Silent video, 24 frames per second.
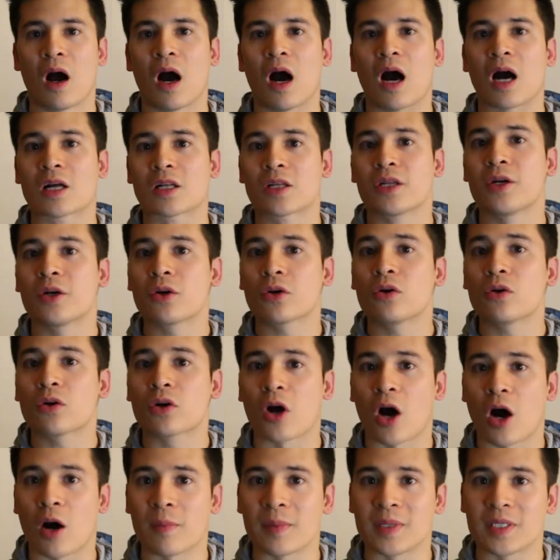A clinical
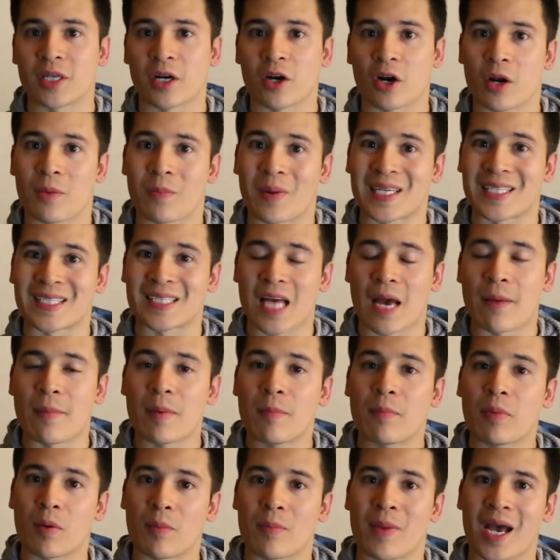commentary by
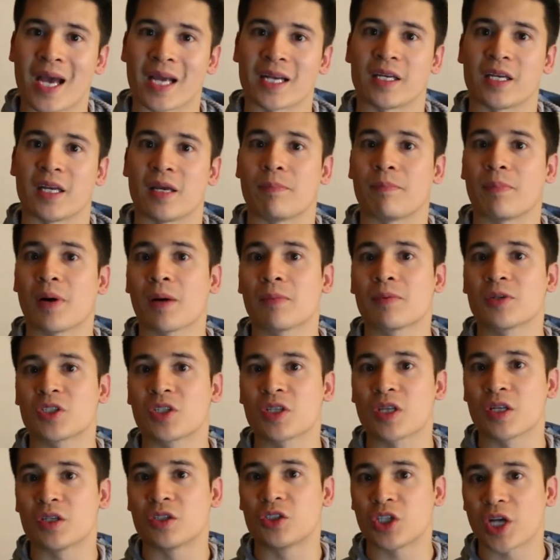Simon Brumagne,
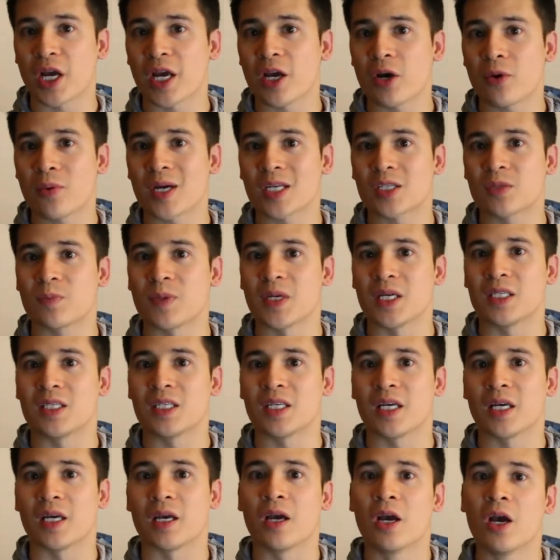published in the J O S P
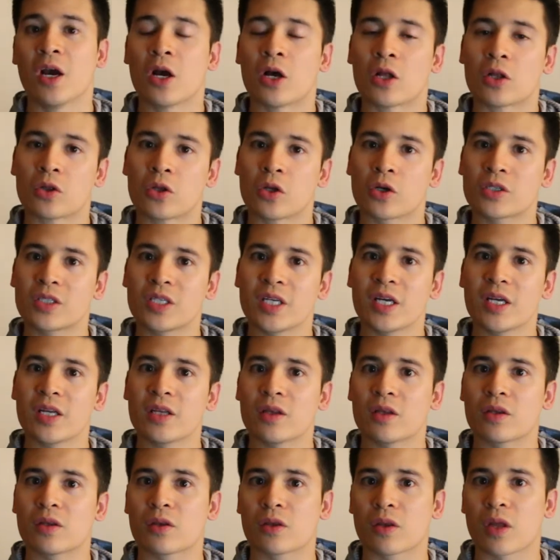T, looked
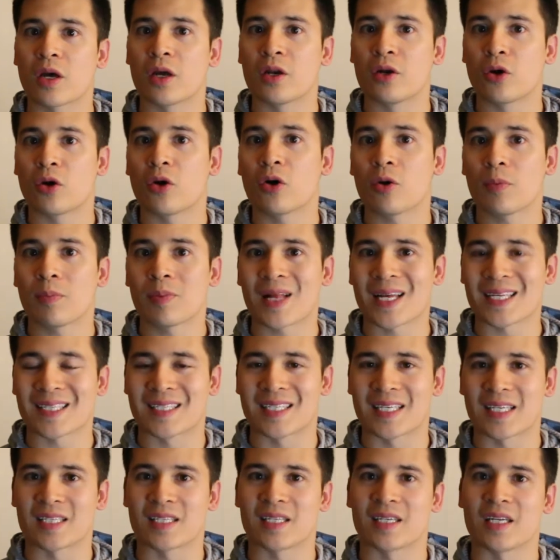at the
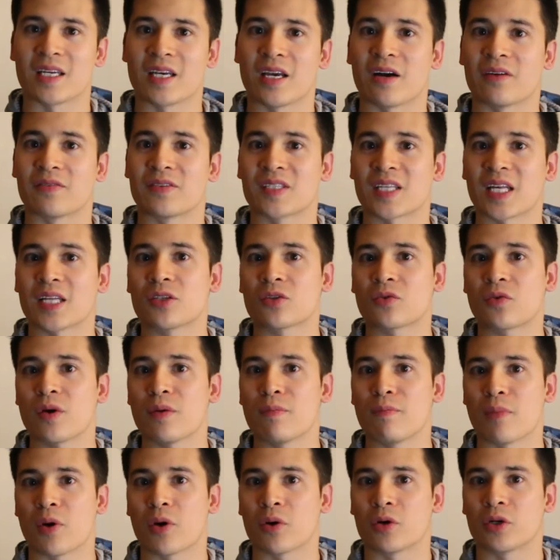neuroplasticity of sensory
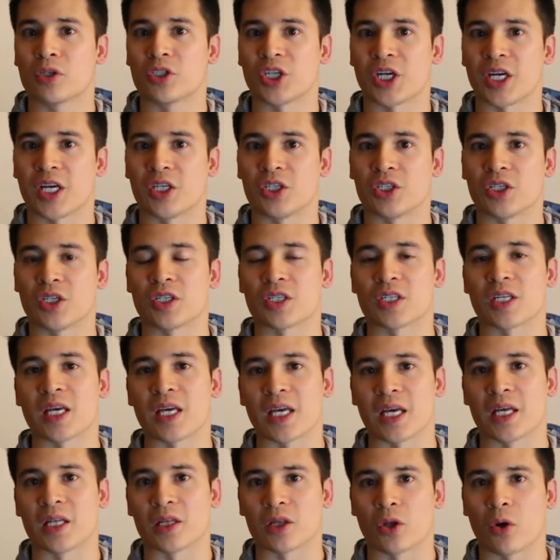motor changes
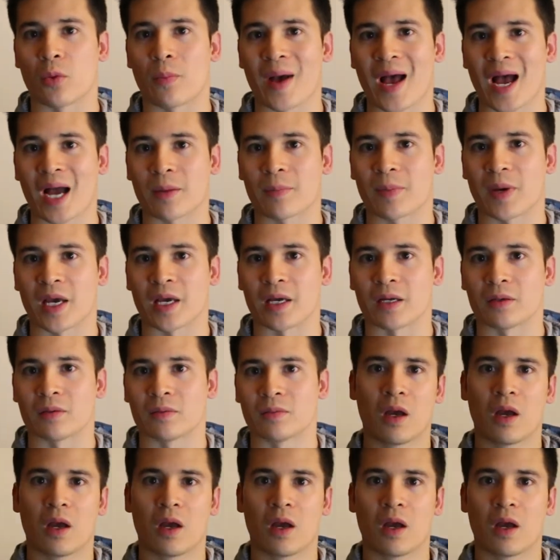in low back pain.